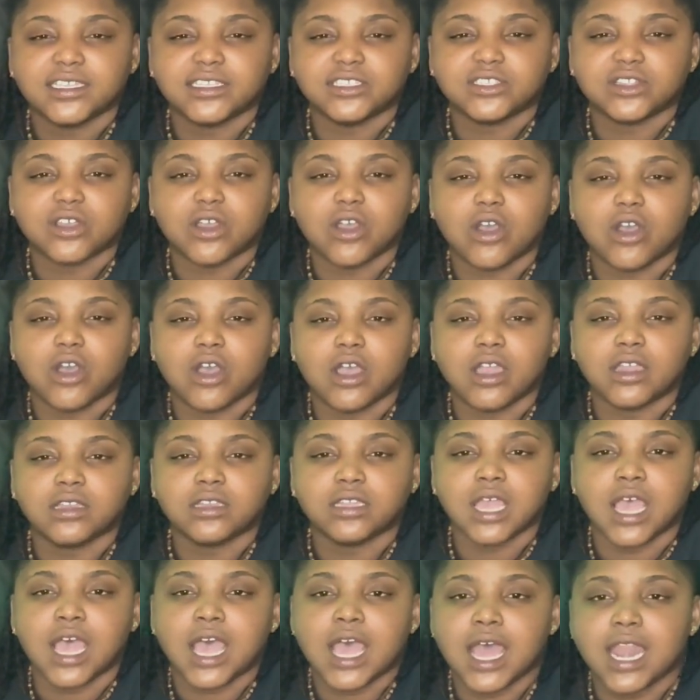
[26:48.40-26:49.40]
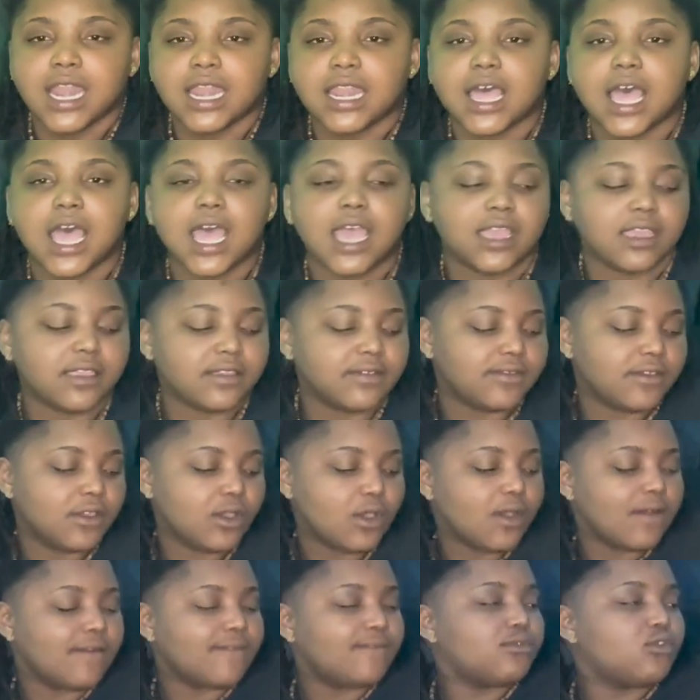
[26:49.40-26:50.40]
all not life dun,
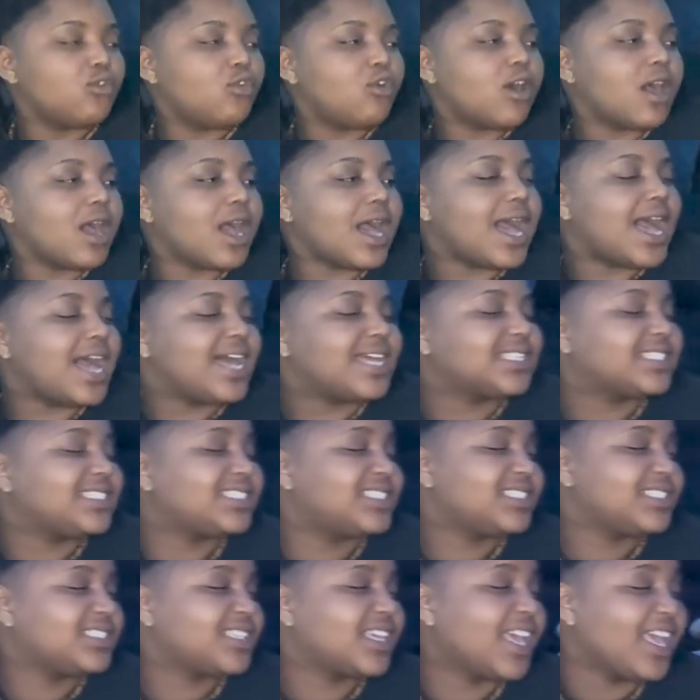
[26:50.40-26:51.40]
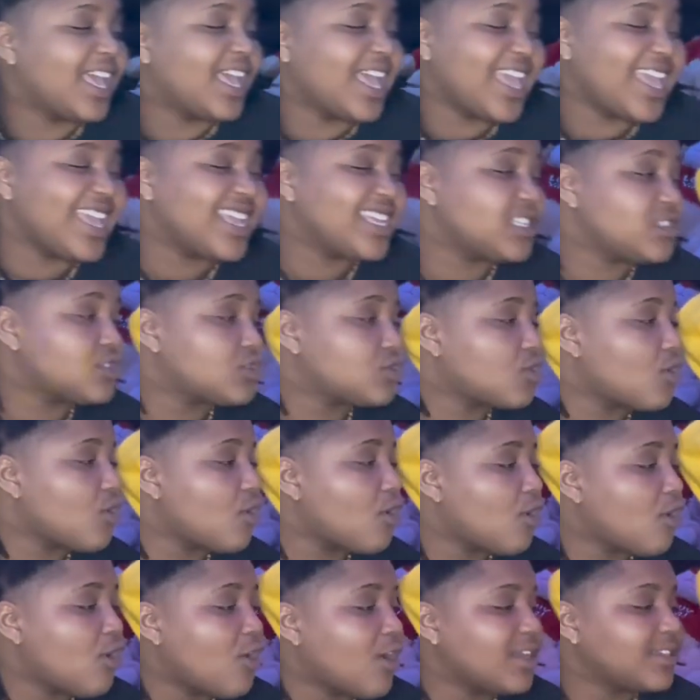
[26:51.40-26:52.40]
dun, for dun, us. It's
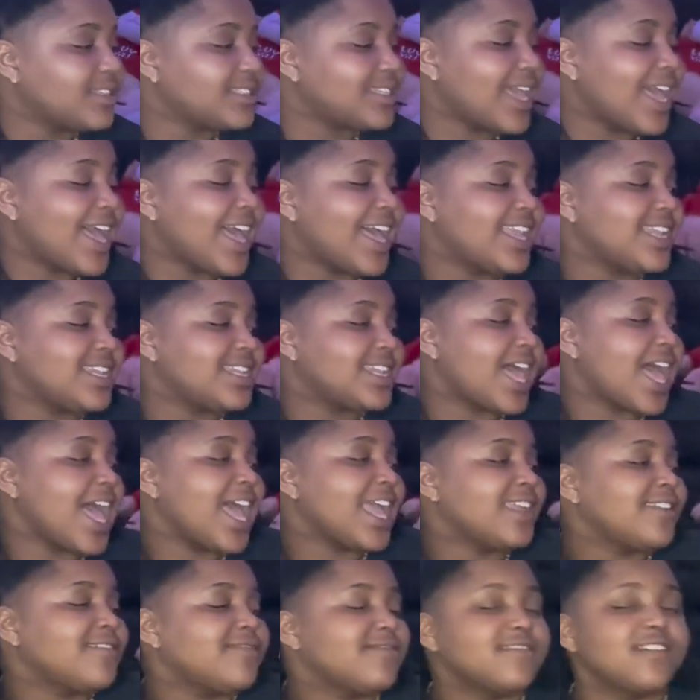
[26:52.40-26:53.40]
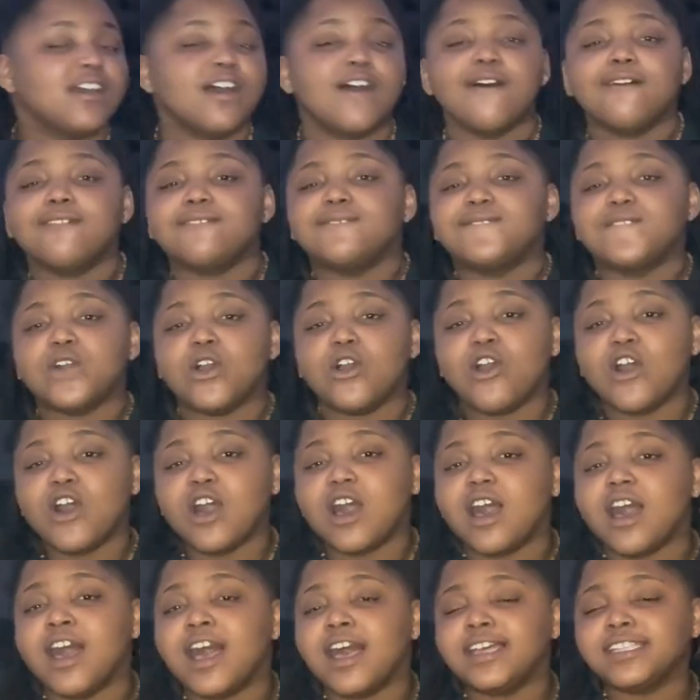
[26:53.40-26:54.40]
all night life for
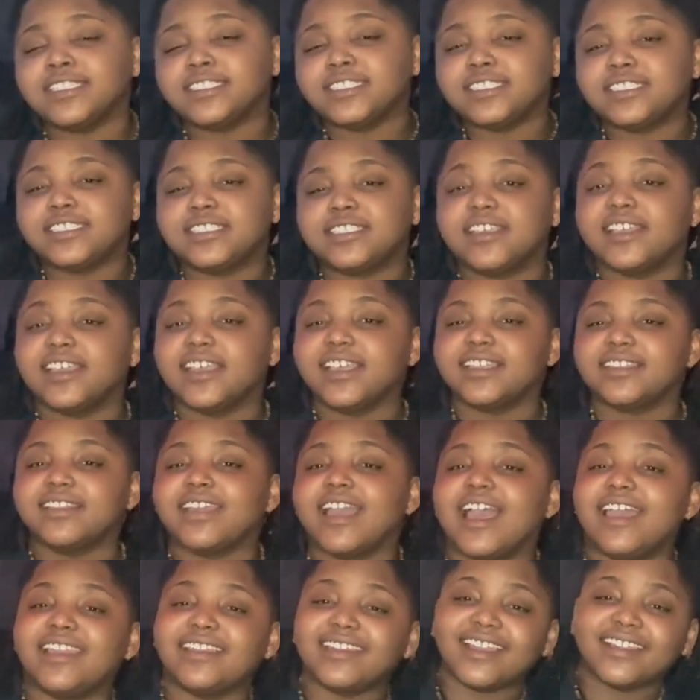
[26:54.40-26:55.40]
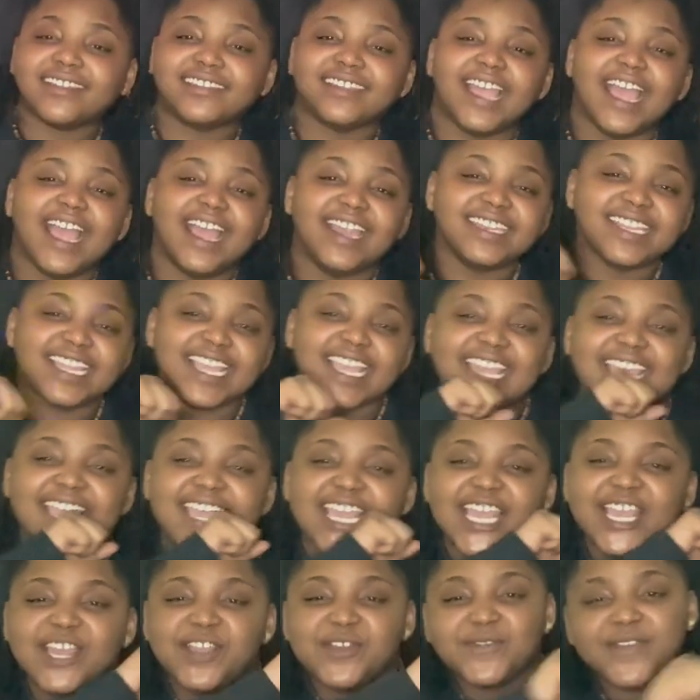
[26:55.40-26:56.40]
us. And,
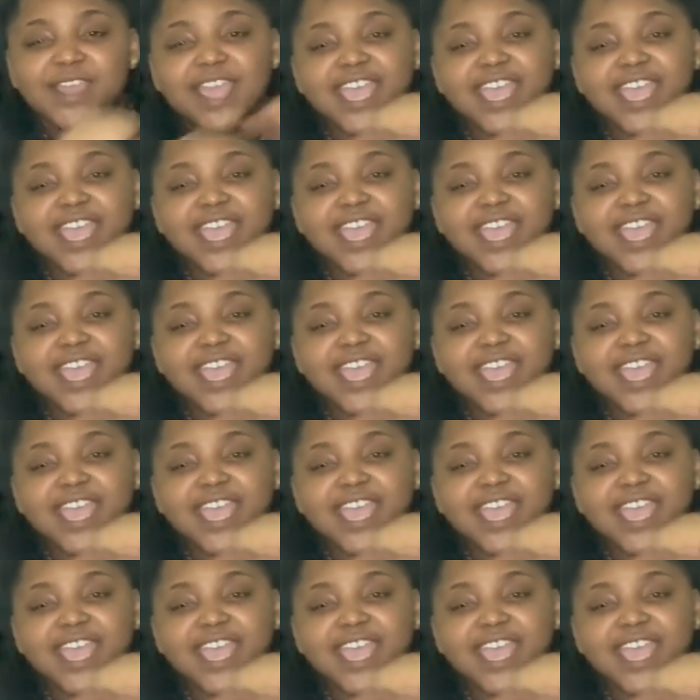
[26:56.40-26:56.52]
and